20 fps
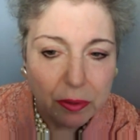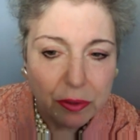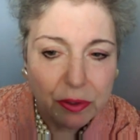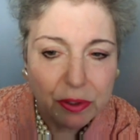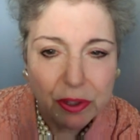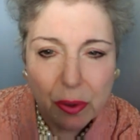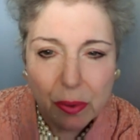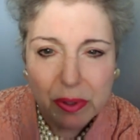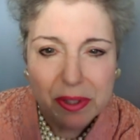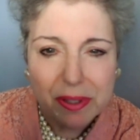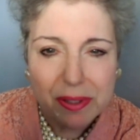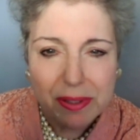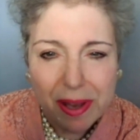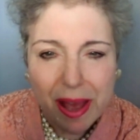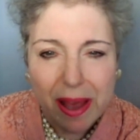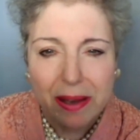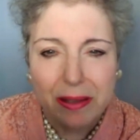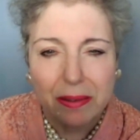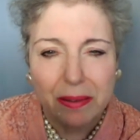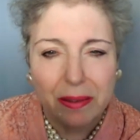So it's
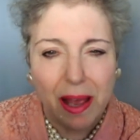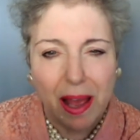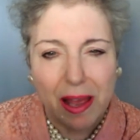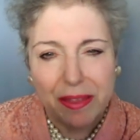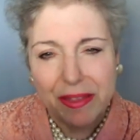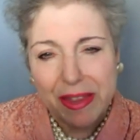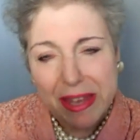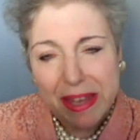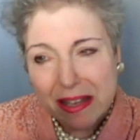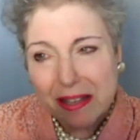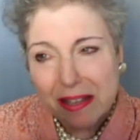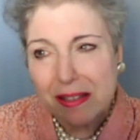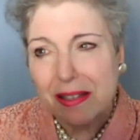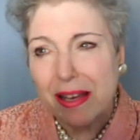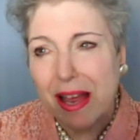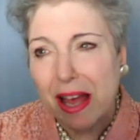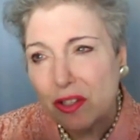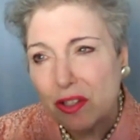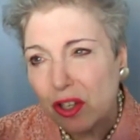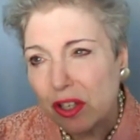not, I think it's
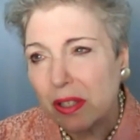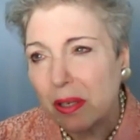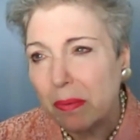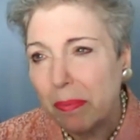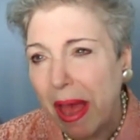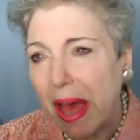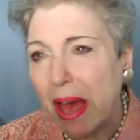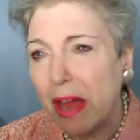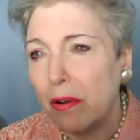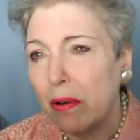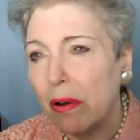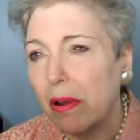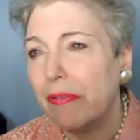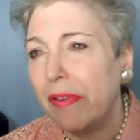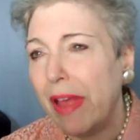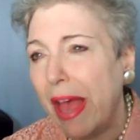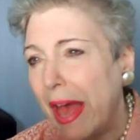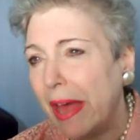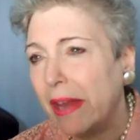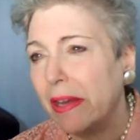not just a matter
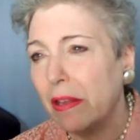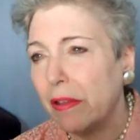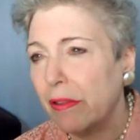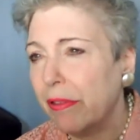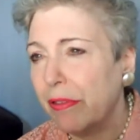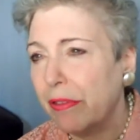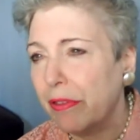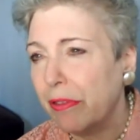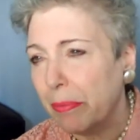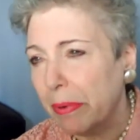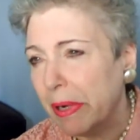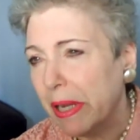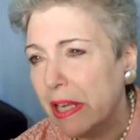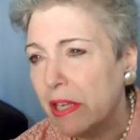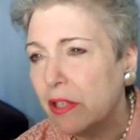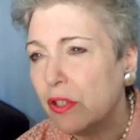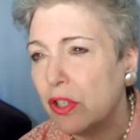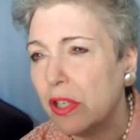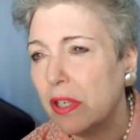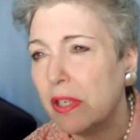of adding three
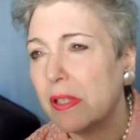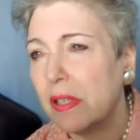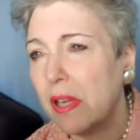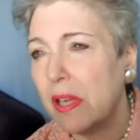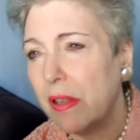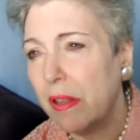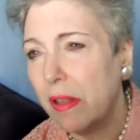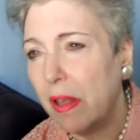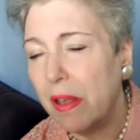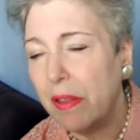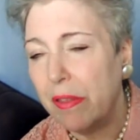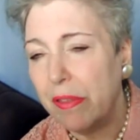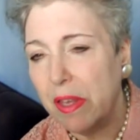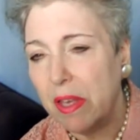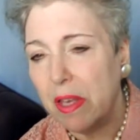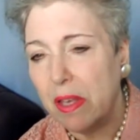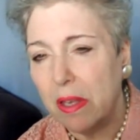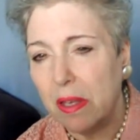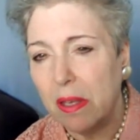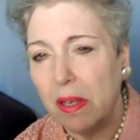inches. I, I
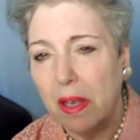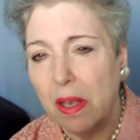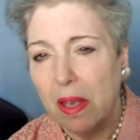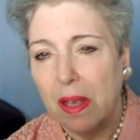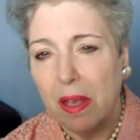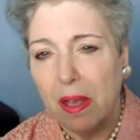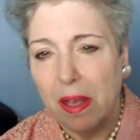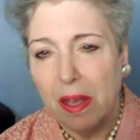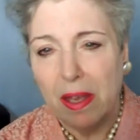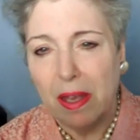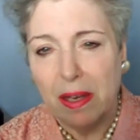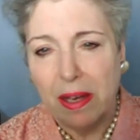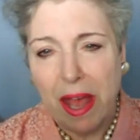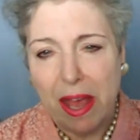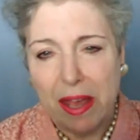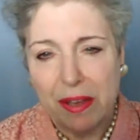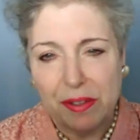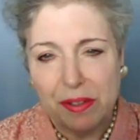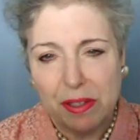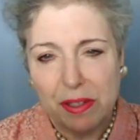think it
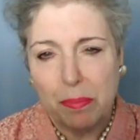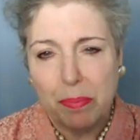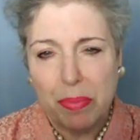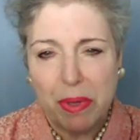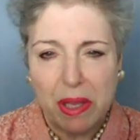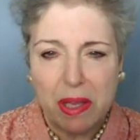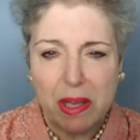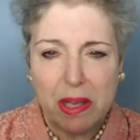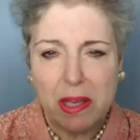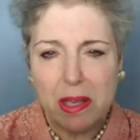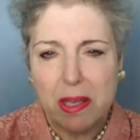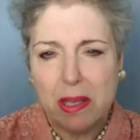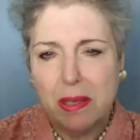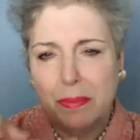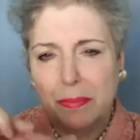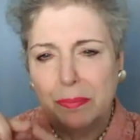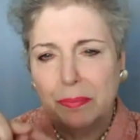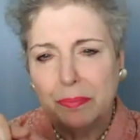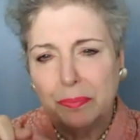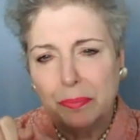has to
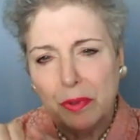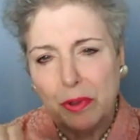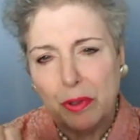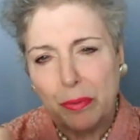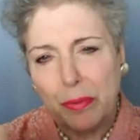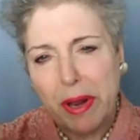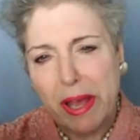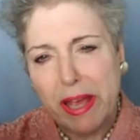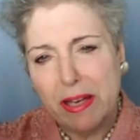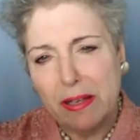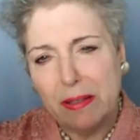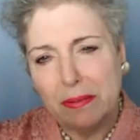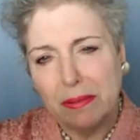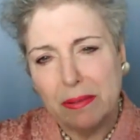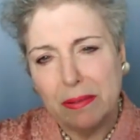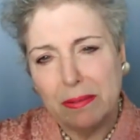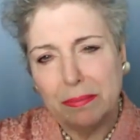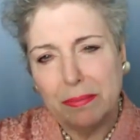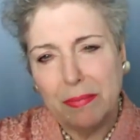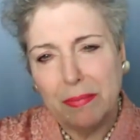be the right
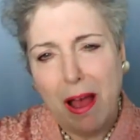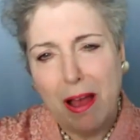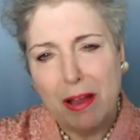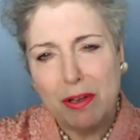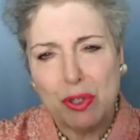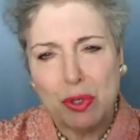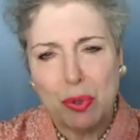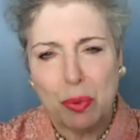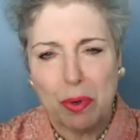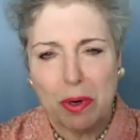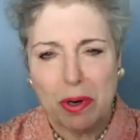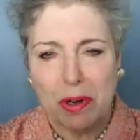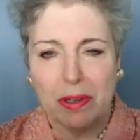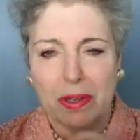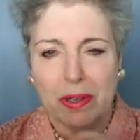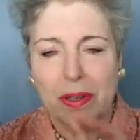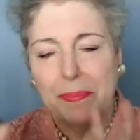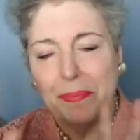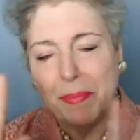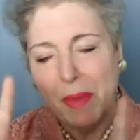
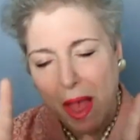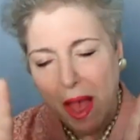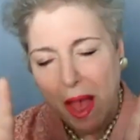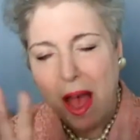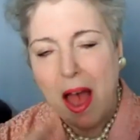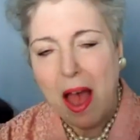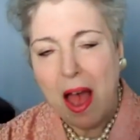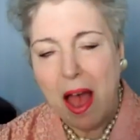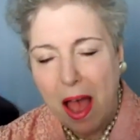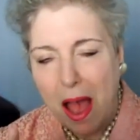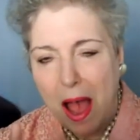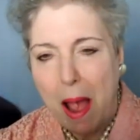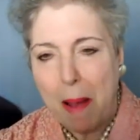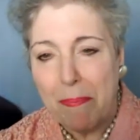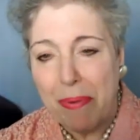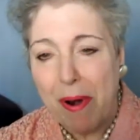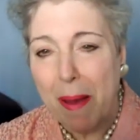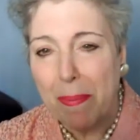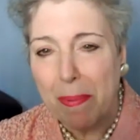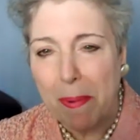contour.
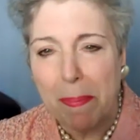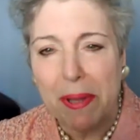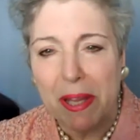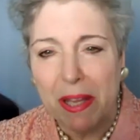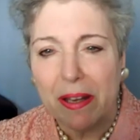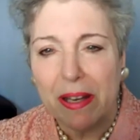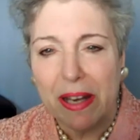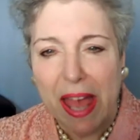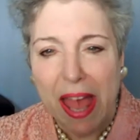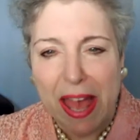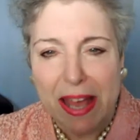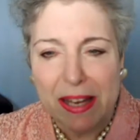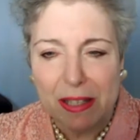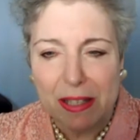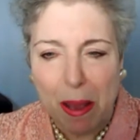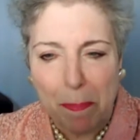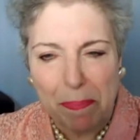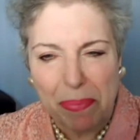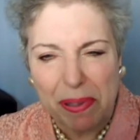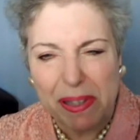I'm probably going to
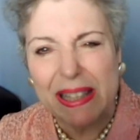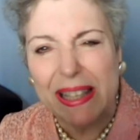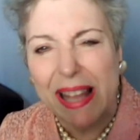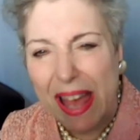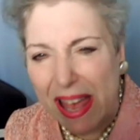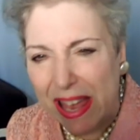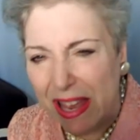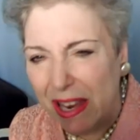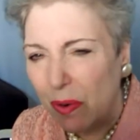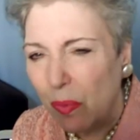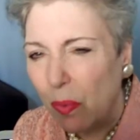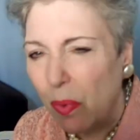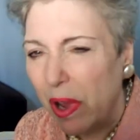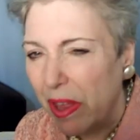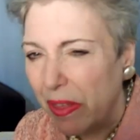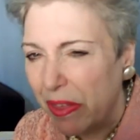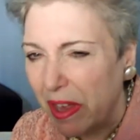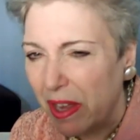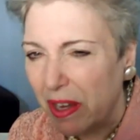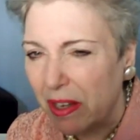end up playing
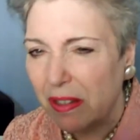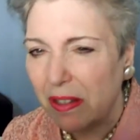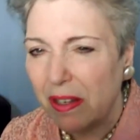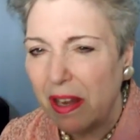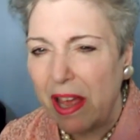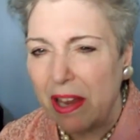with it.